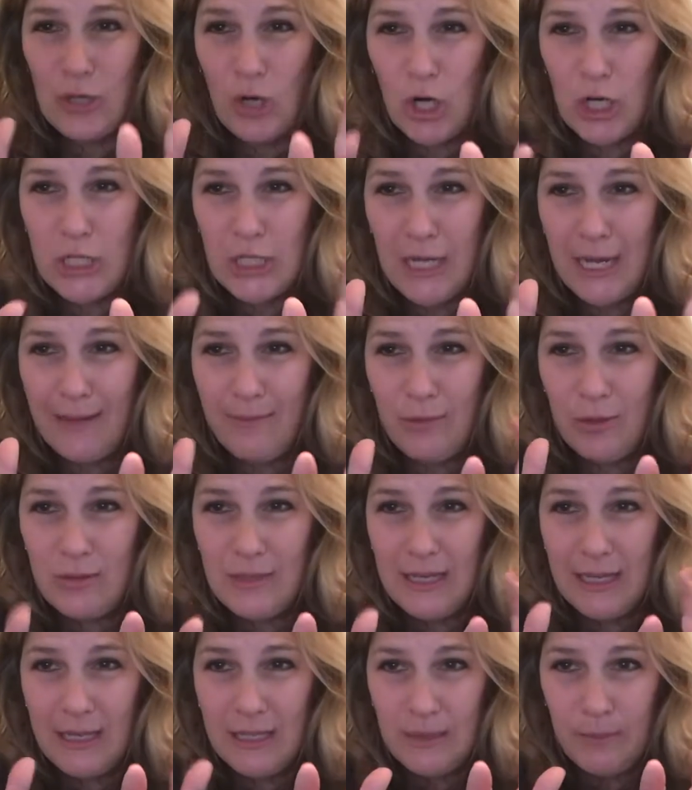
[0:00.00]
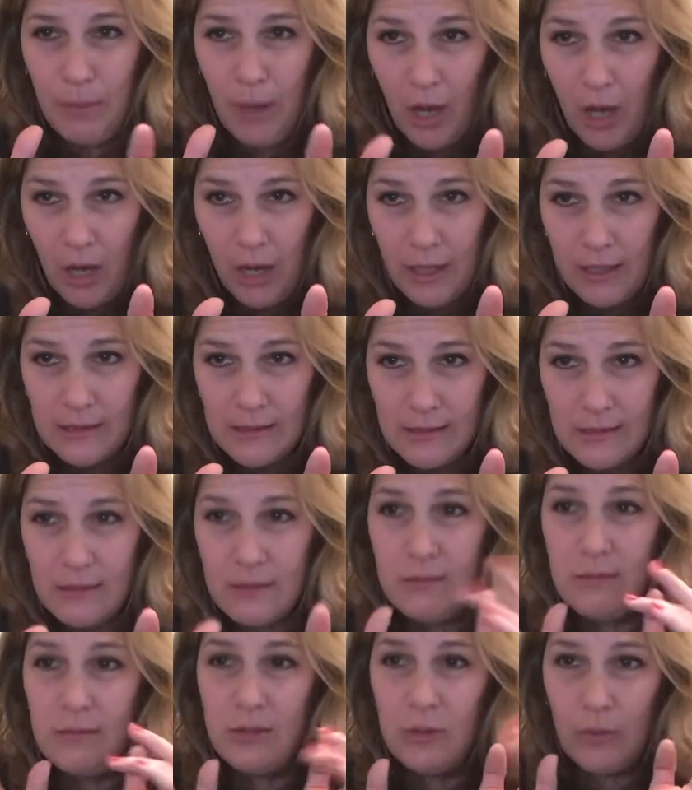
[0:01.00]
he has a hard time using his
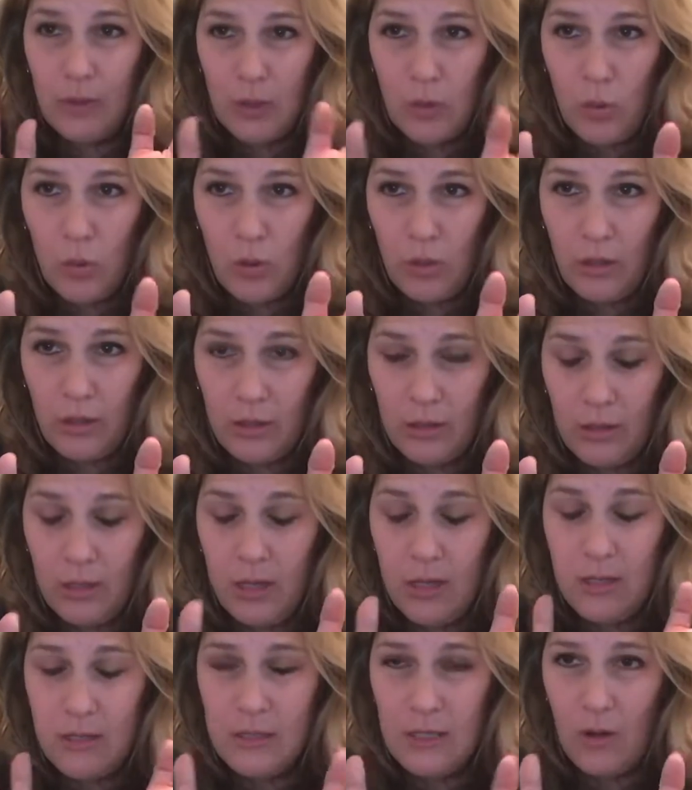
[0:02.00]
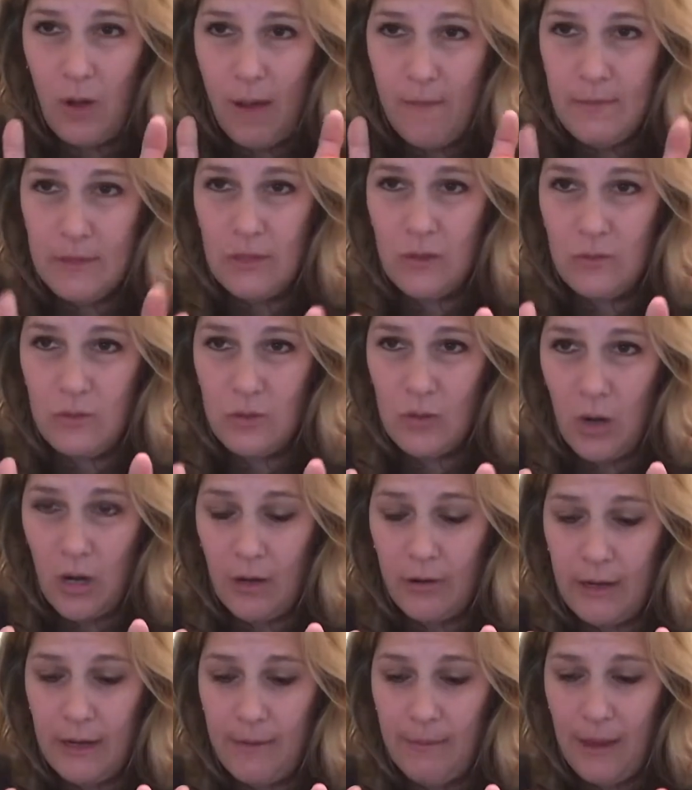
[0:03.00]
paws to record. So I'm so
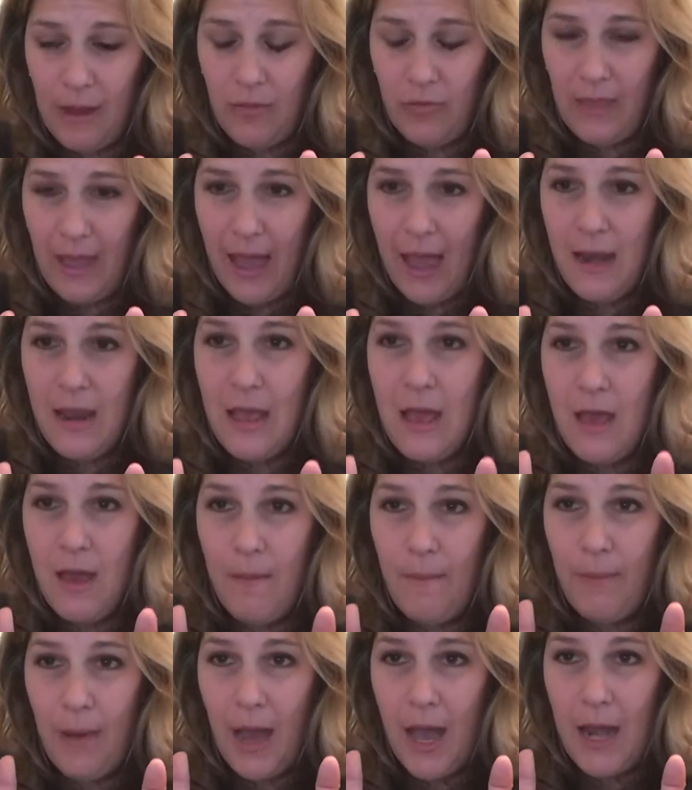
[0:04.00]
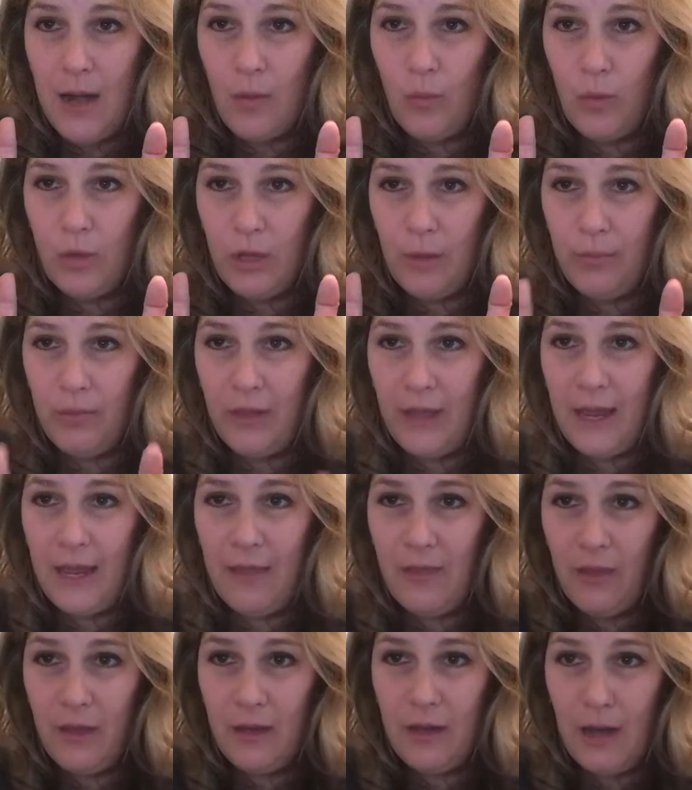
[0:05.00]
sorry about that. But when you
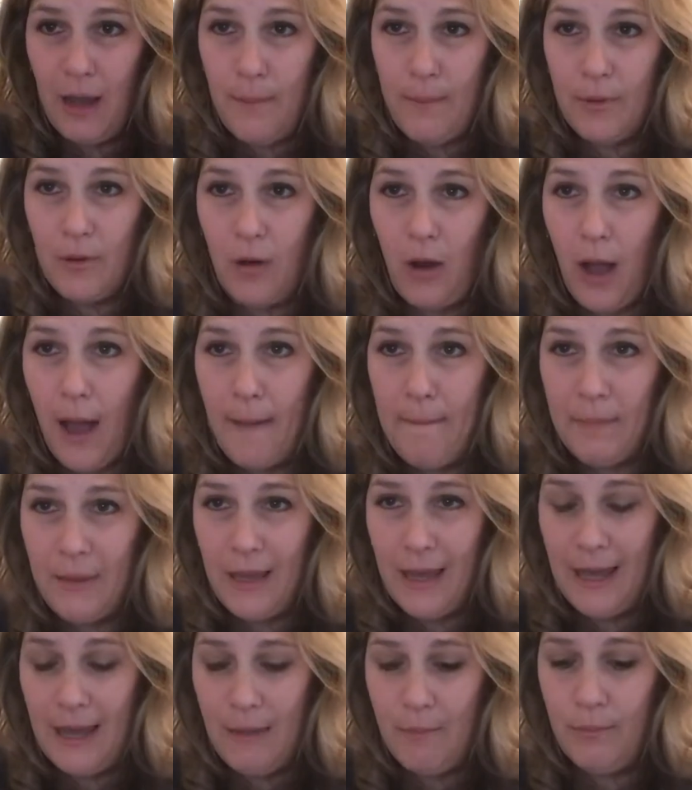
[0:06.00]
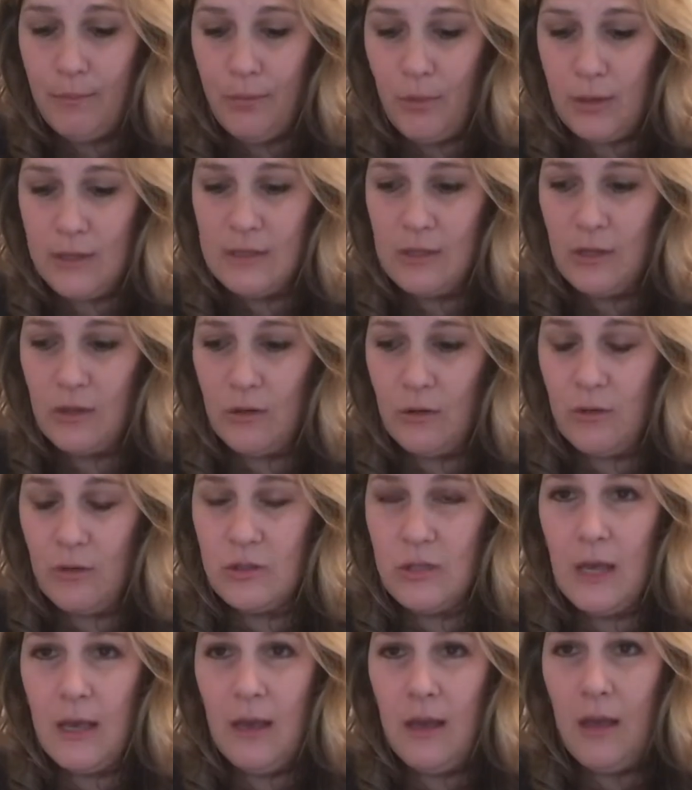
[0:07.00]
play the number hop game, boys and
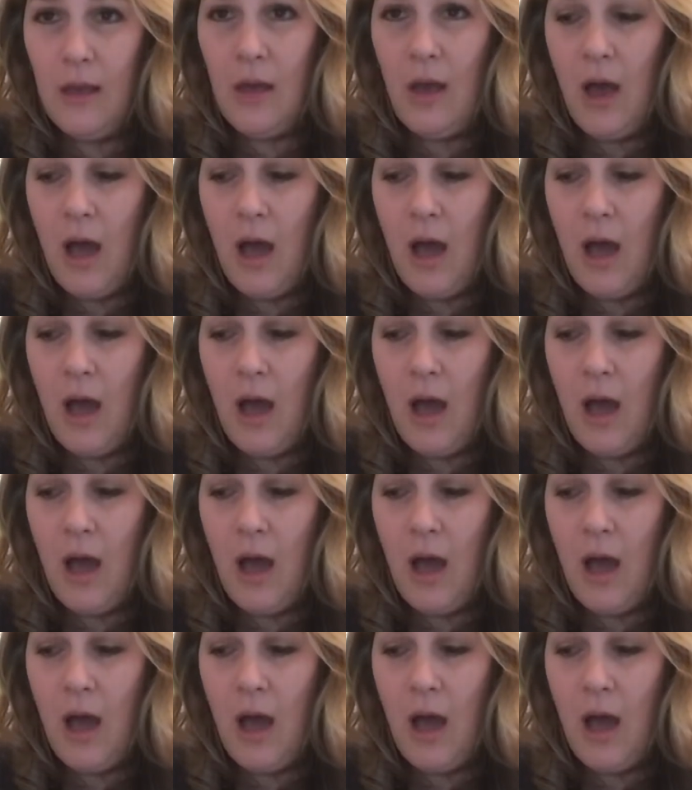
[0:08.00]
girls,